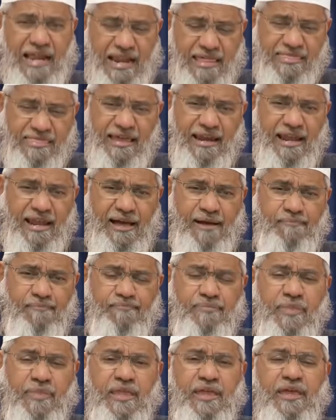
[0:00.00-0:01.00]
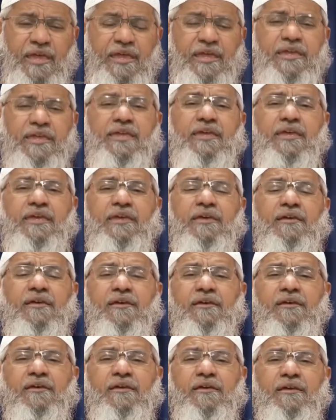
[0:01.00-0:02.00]
salam, he
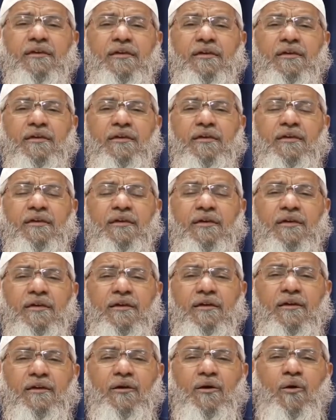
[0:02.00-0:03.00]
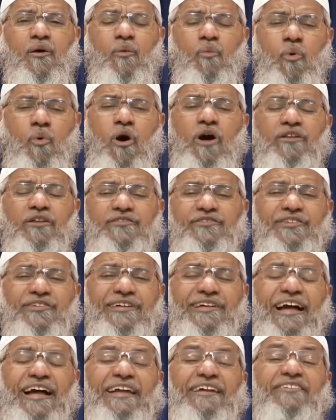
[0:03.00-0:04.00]

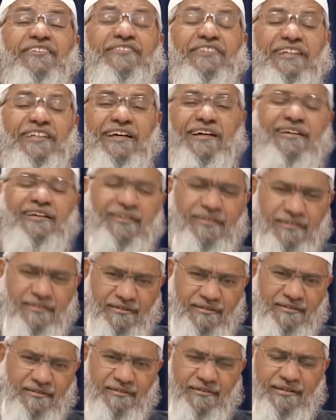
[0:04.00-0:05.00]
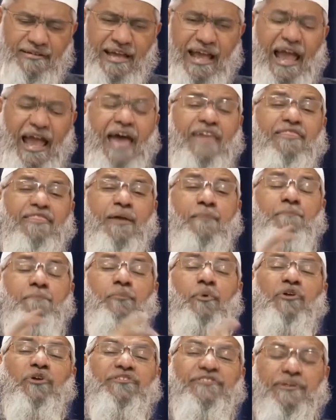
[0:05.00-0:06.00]
was considered as an
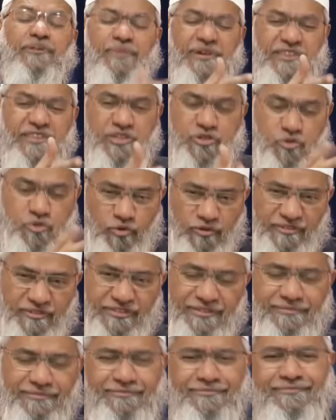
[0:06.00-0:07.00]
imposter by the Jews.